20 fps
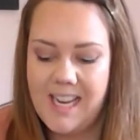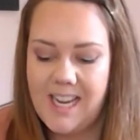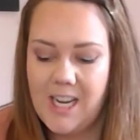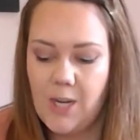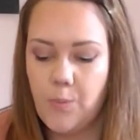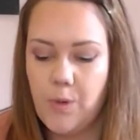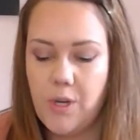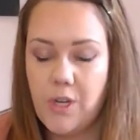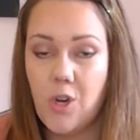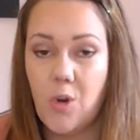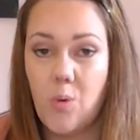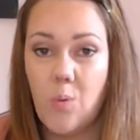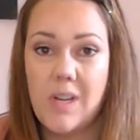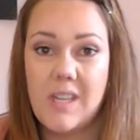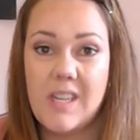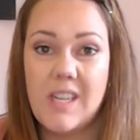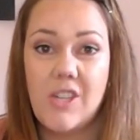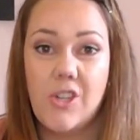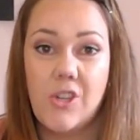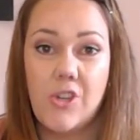and we don't want
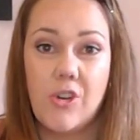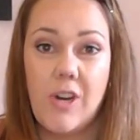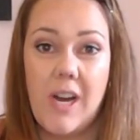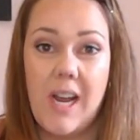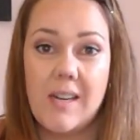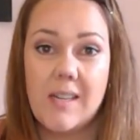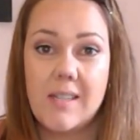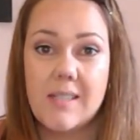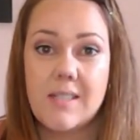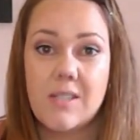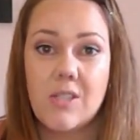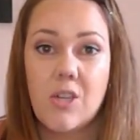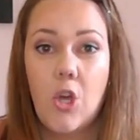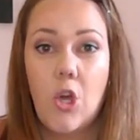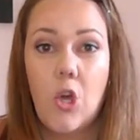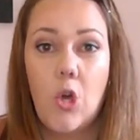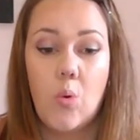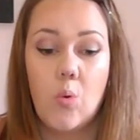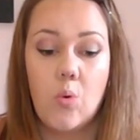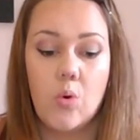any cracks
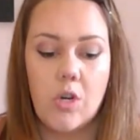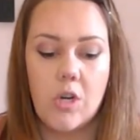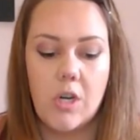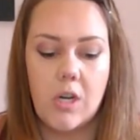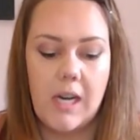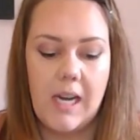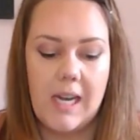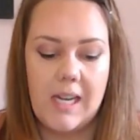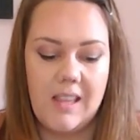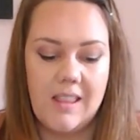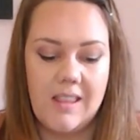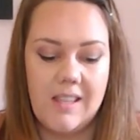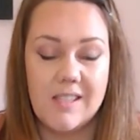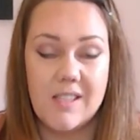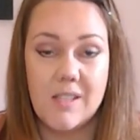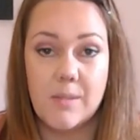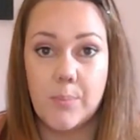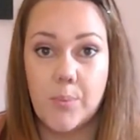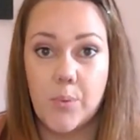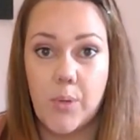or anything
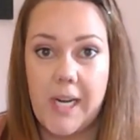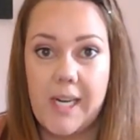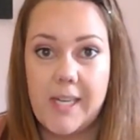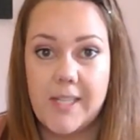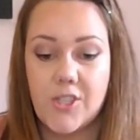to break.